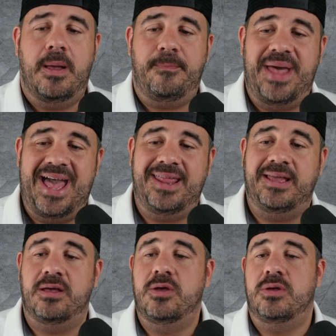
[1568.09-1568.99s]
Batting,
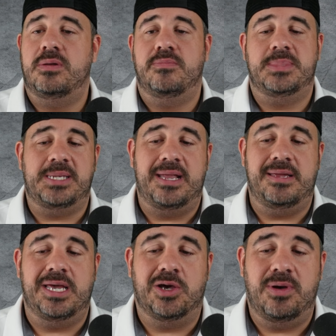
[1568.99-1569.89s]
San
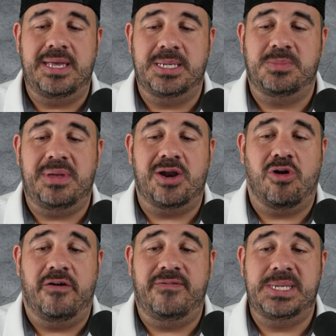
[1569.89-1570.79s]
Diego is better
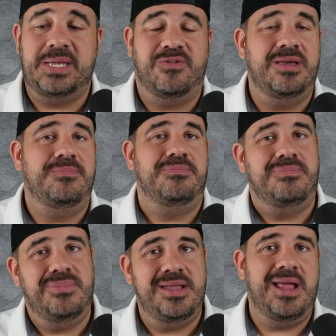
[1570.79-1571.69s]
offensively,
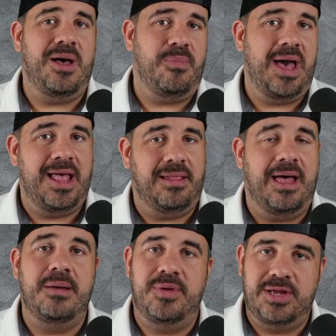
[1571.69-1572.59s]
but not by a
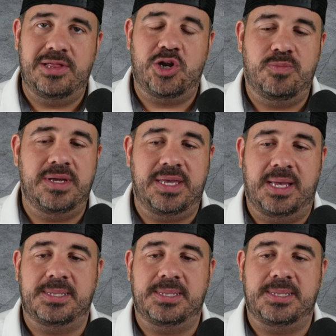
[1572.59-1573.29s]
lot, but they're a little bit, yes.